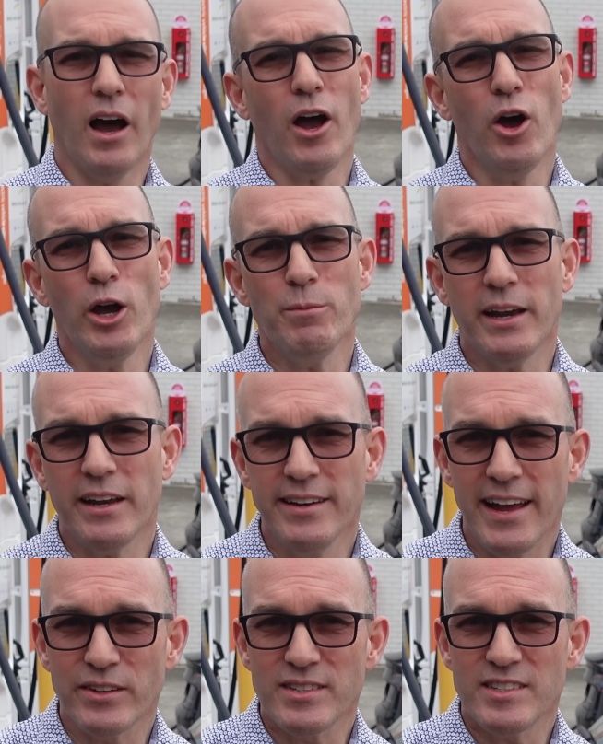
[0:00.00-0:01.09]
I hope you can
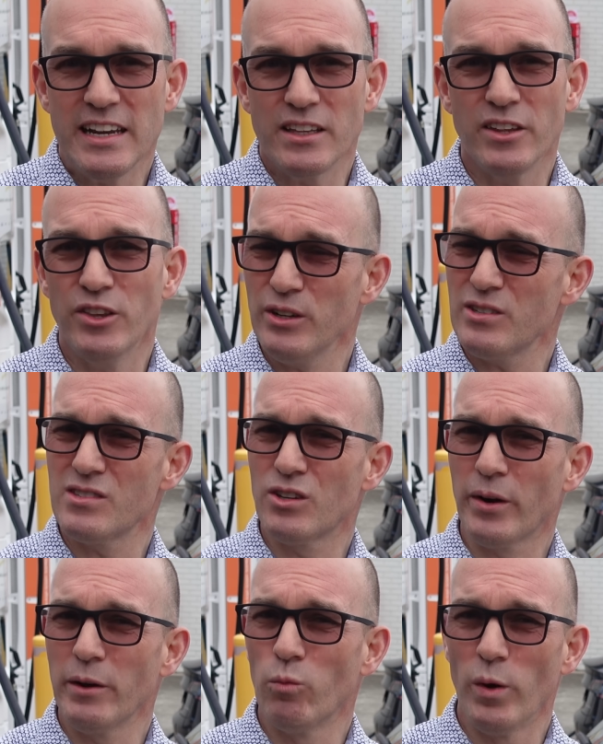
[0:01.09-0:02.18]
now see that their
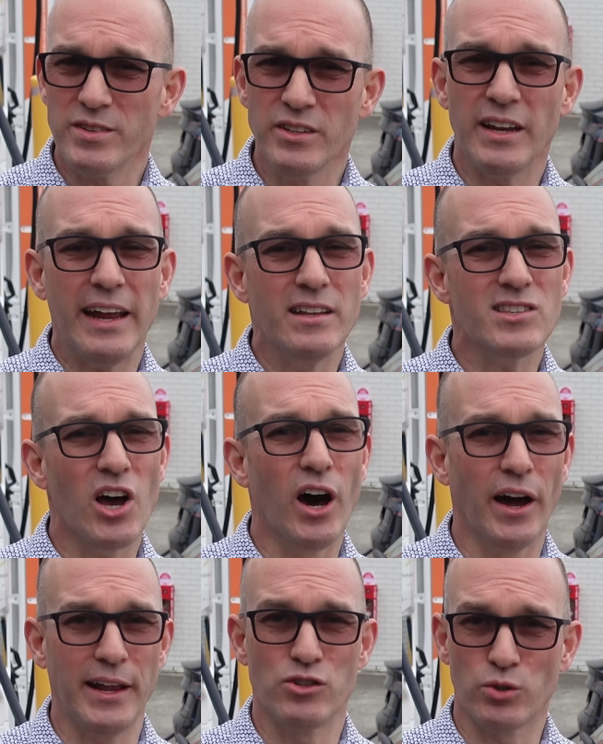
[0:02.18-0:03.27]
story wasn't
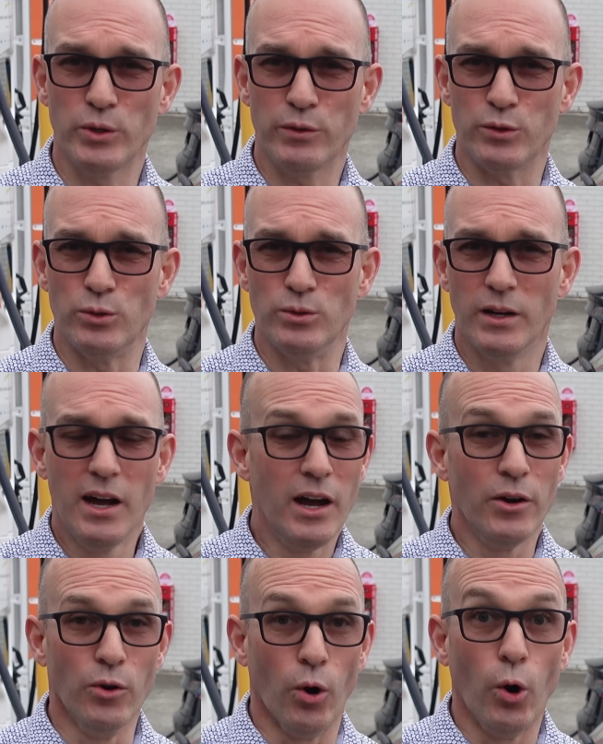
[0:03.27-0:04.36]
entirely truthful,
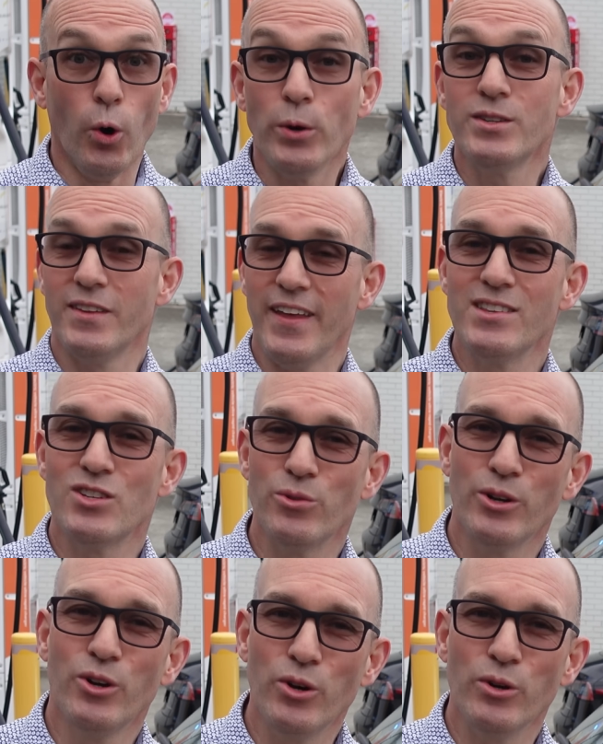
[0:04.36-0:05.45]
nor did they do a
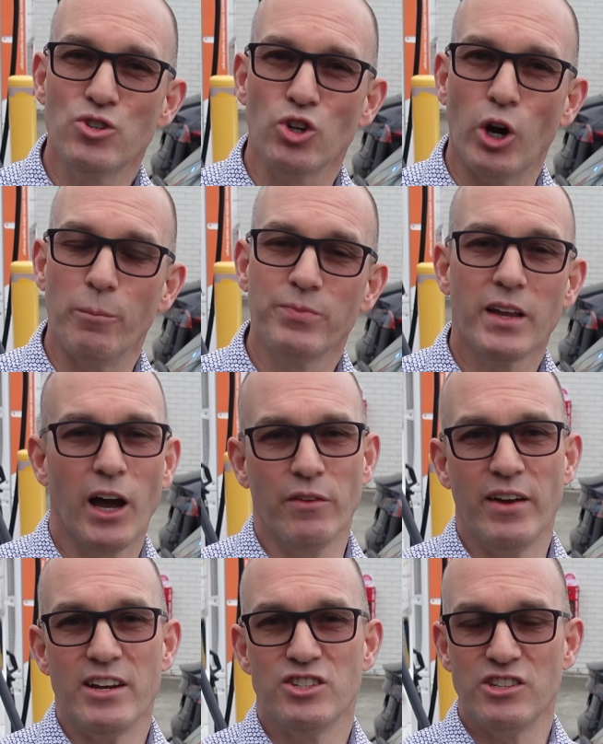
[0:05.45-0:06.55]
good job of
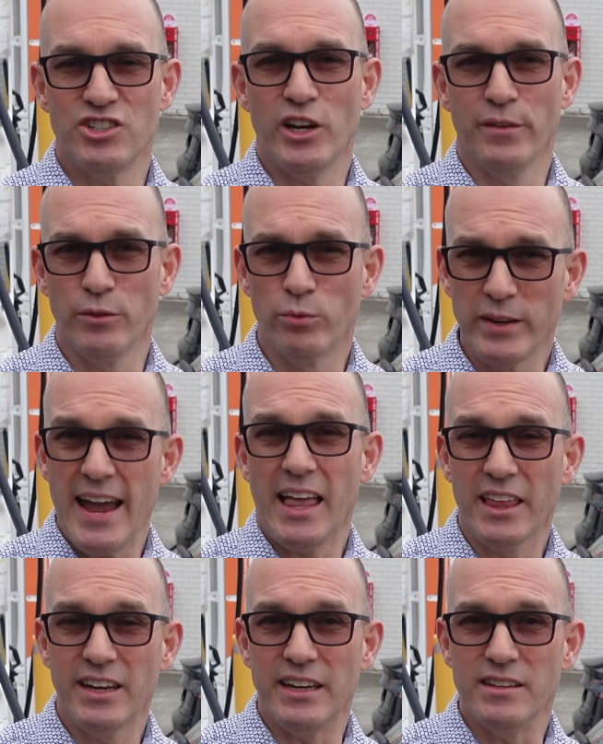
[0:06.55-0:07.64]
actually sharing the
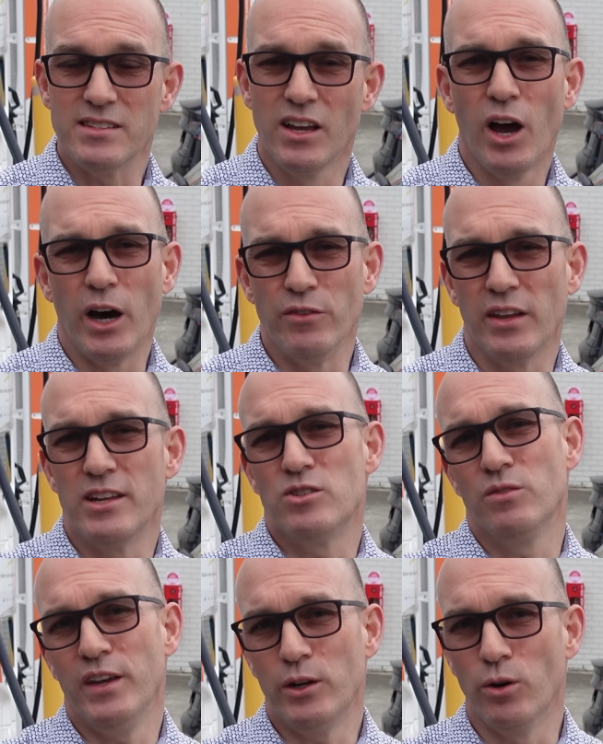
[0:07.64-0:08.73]
realities of
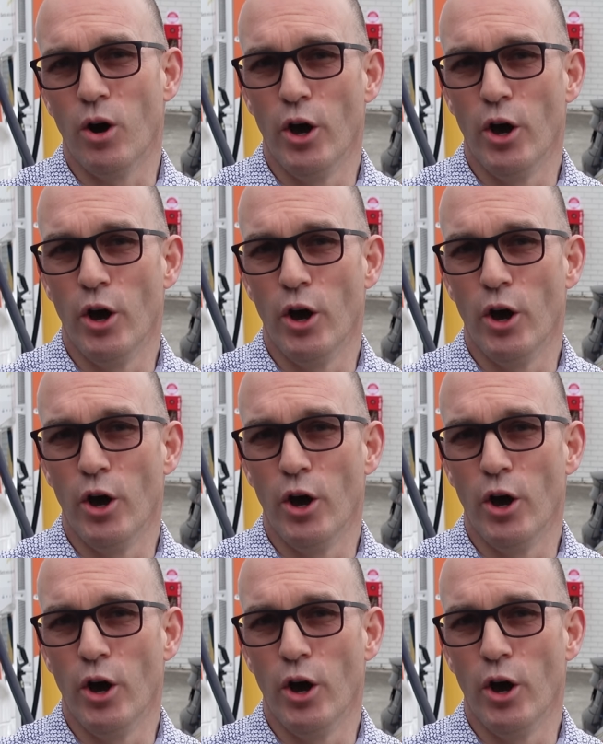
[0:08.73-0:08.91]
electric vehicle